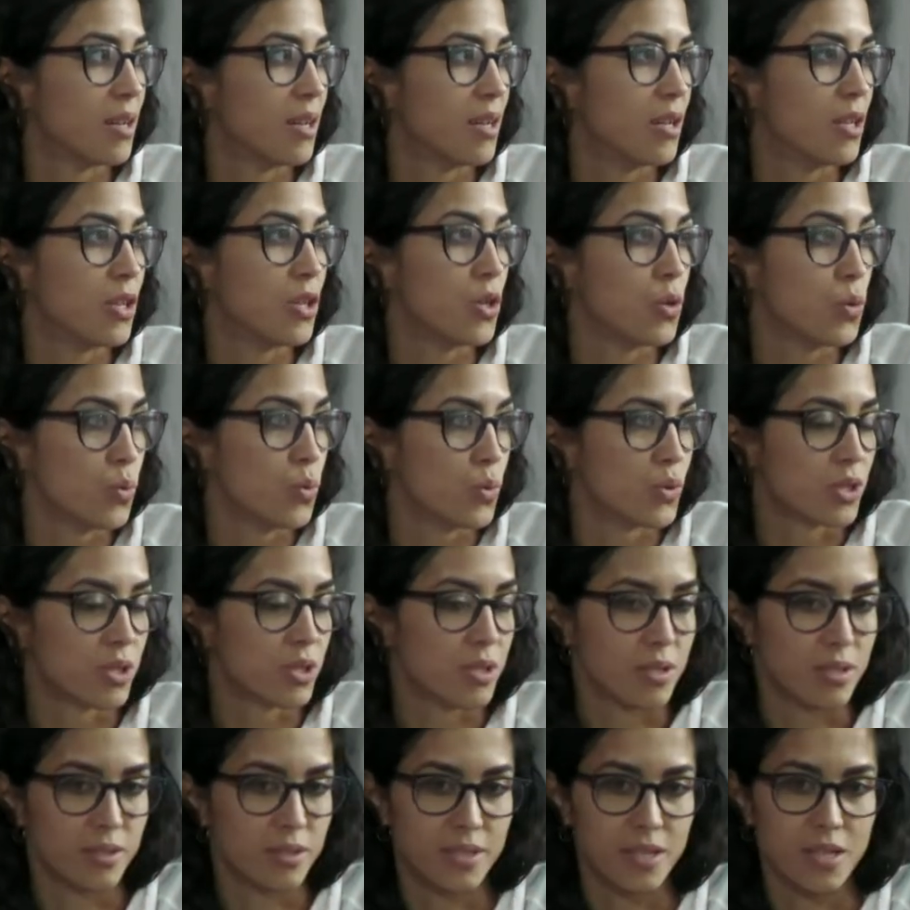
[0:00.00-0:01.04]
use
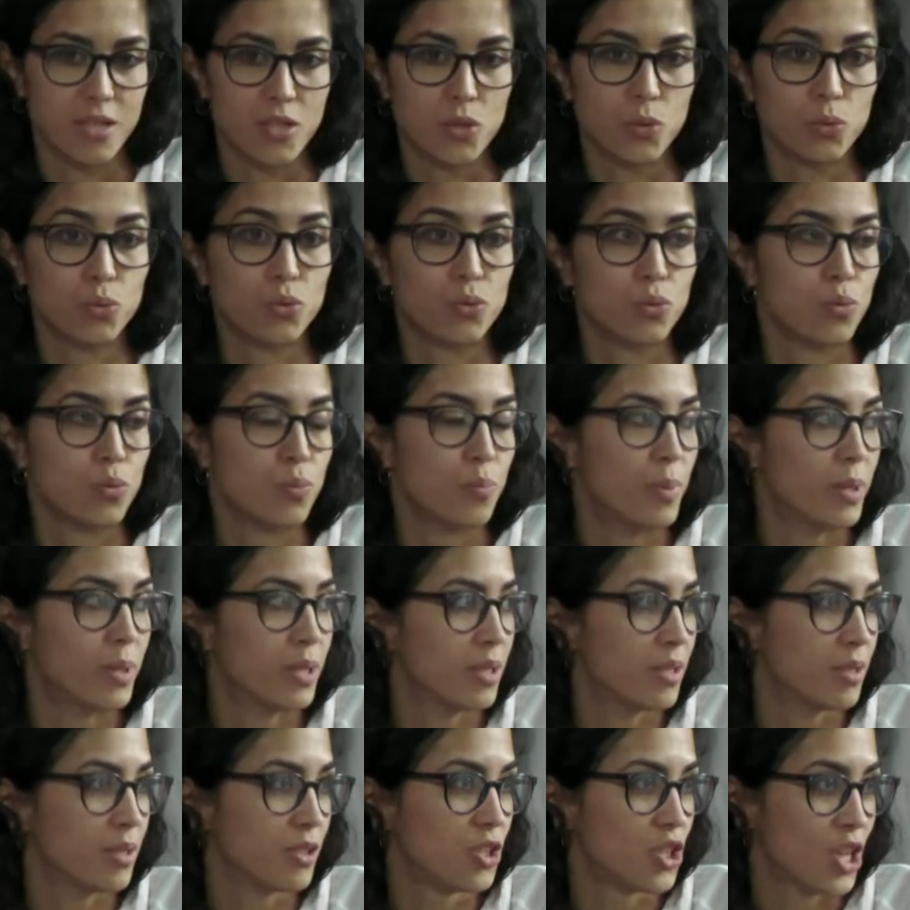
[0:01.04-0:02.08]
the YouTube
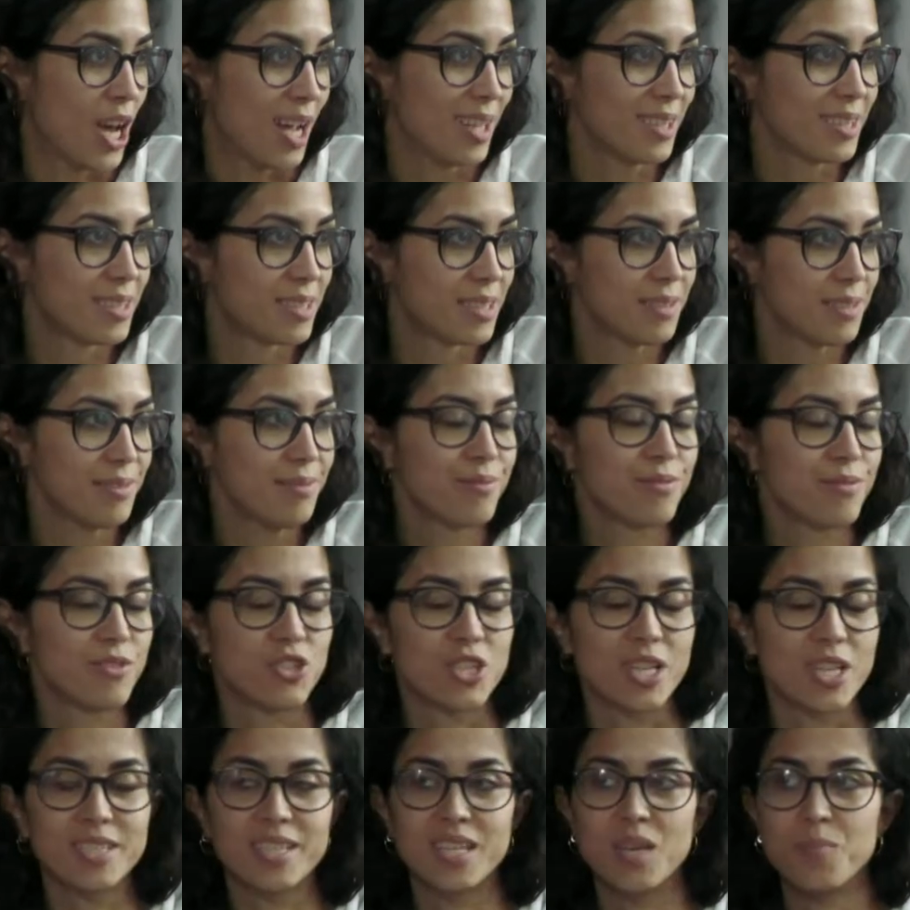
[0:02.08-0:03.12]
chat.
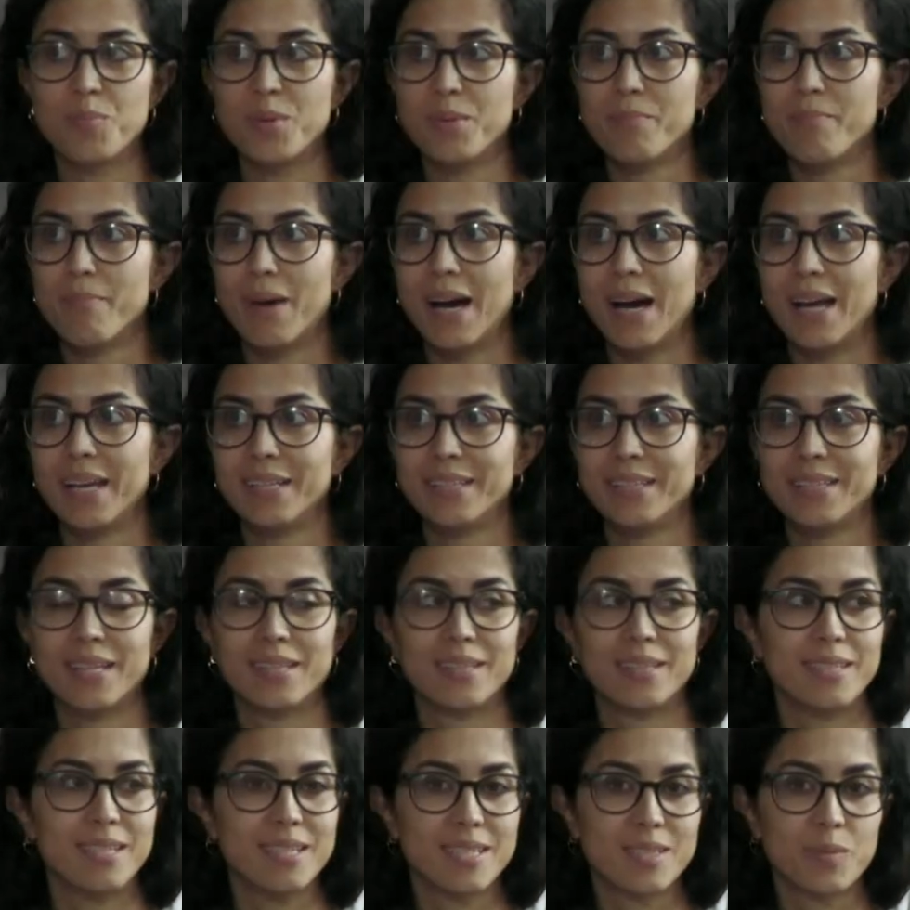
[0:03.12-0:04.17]
Just keep in mind that
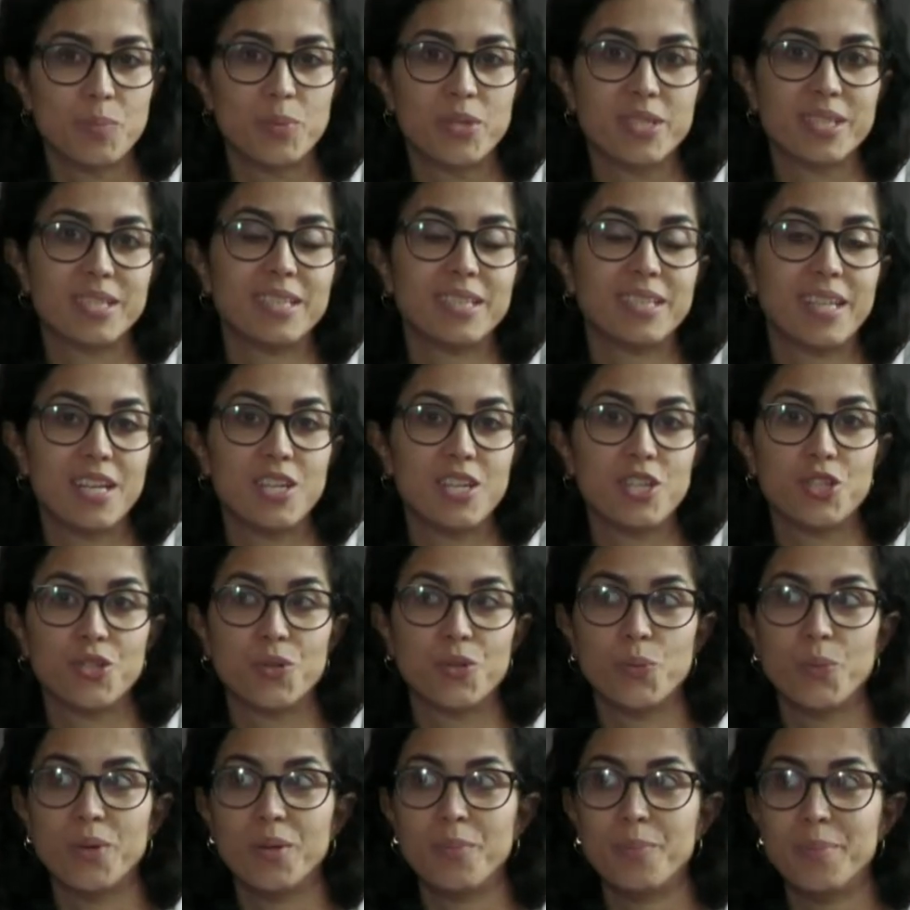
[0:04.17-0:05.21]
this
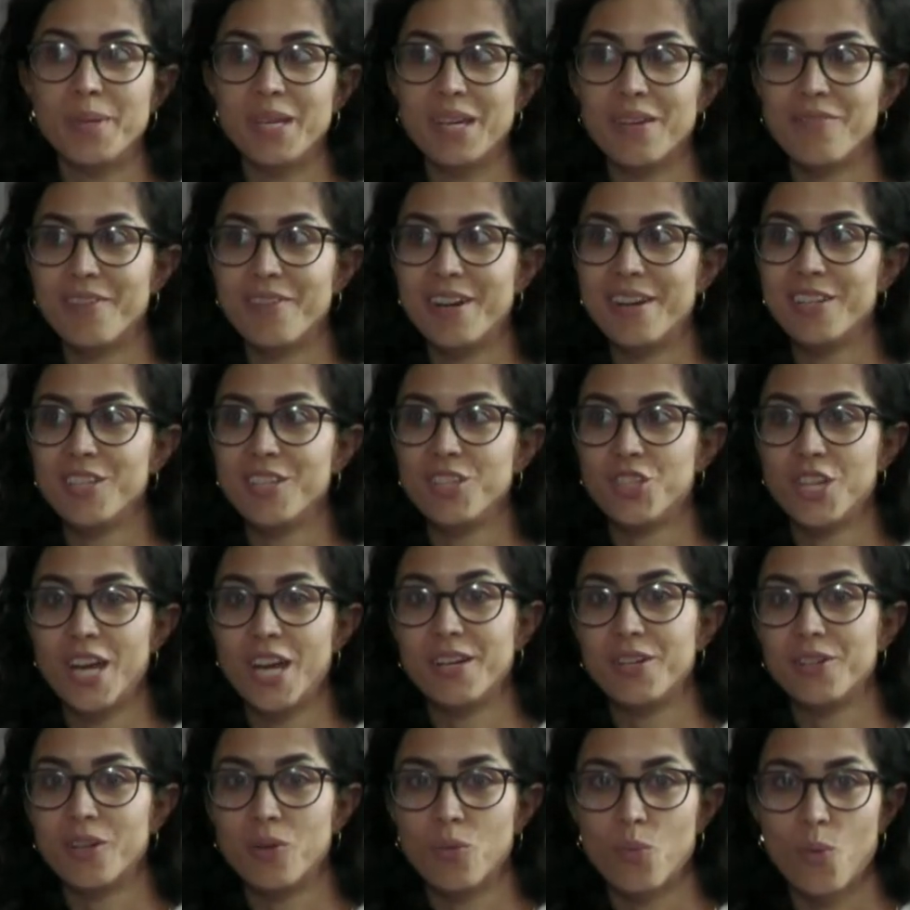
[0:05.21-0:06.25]
presentation will be a very
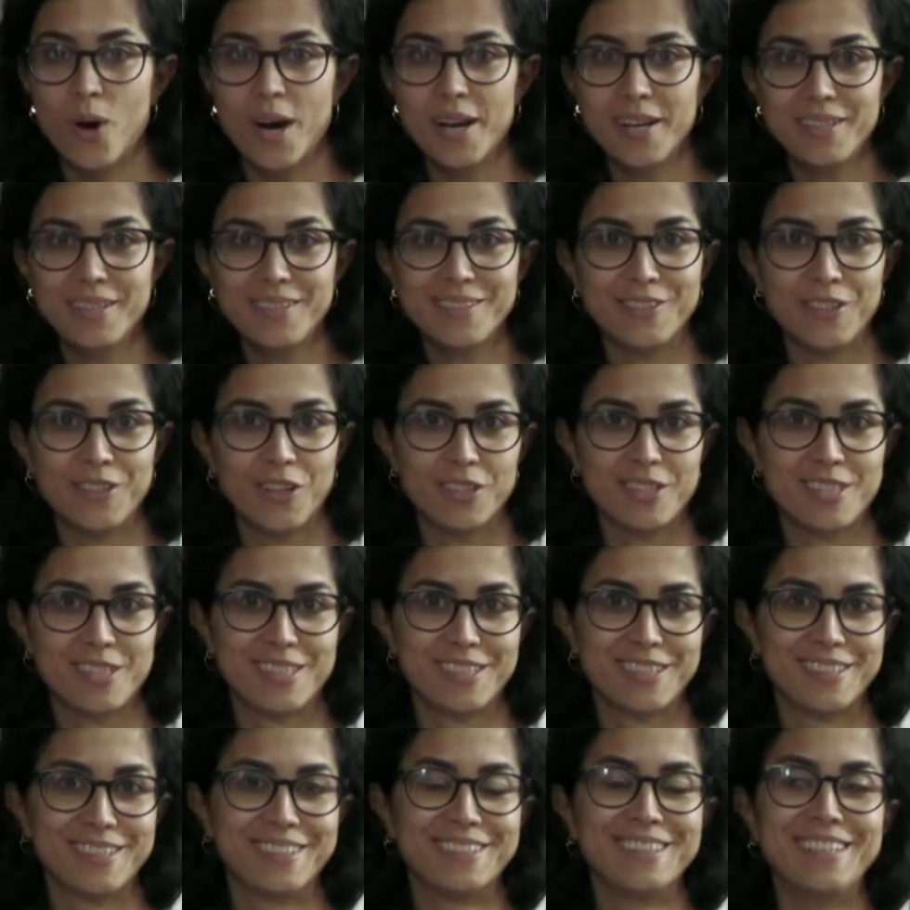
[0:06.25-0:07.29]
general one, not
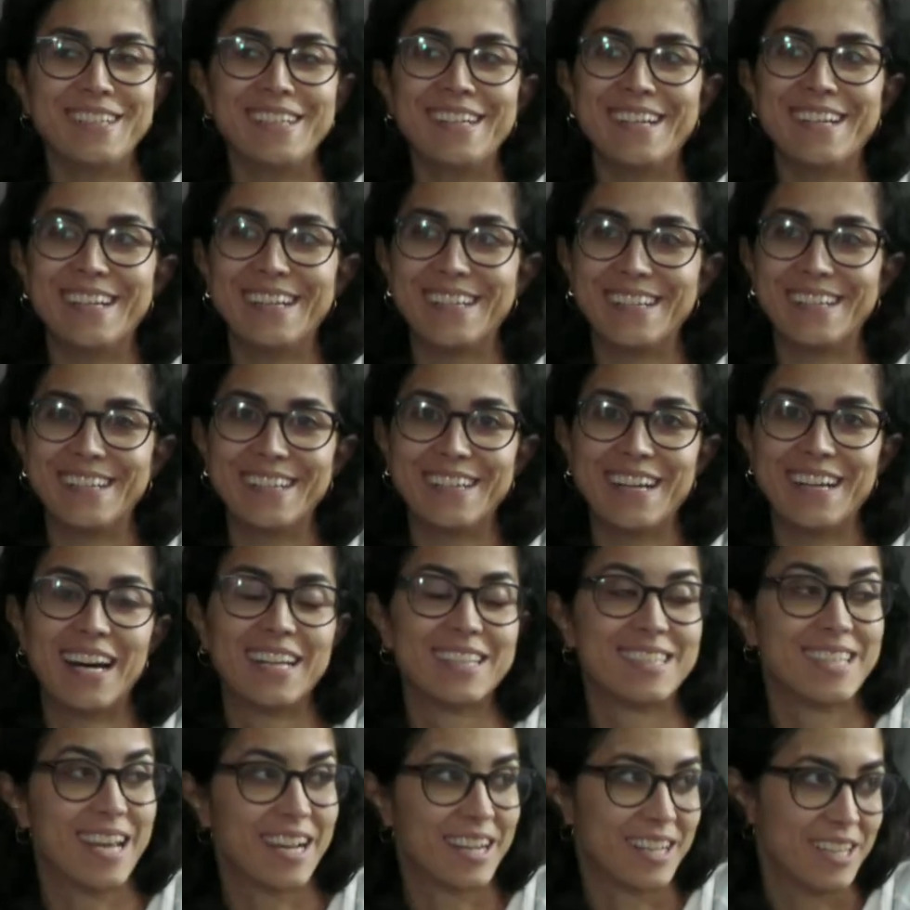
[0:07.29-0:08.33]
a
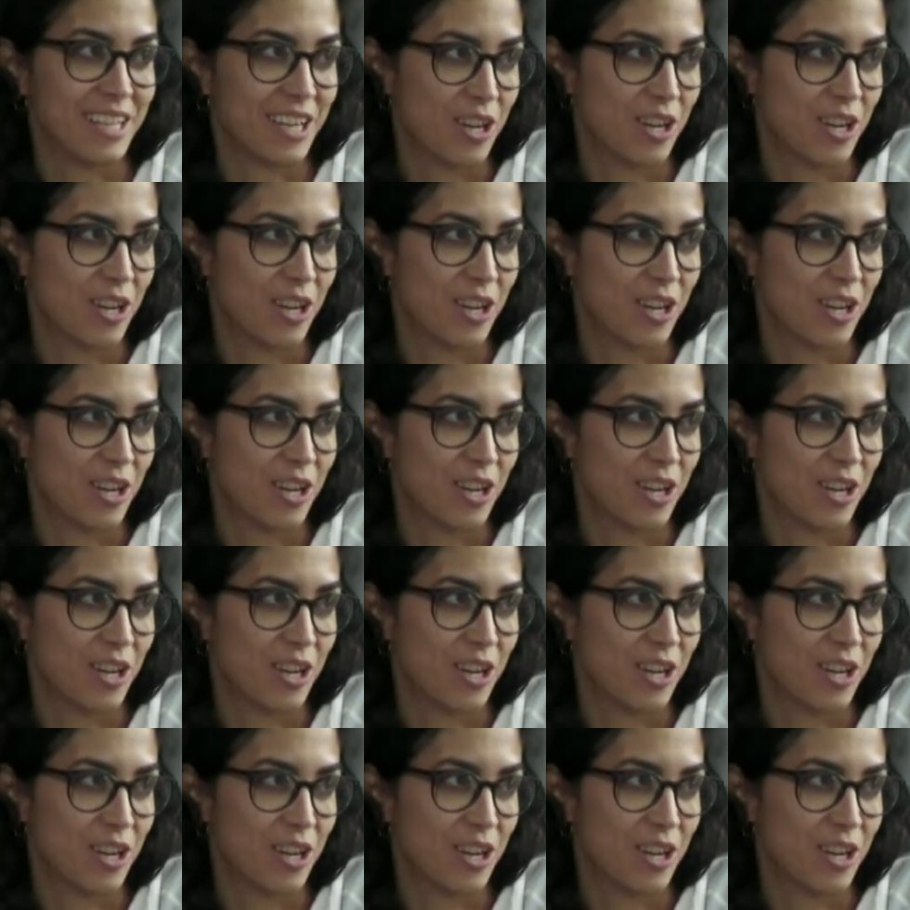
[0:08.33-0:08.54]
technical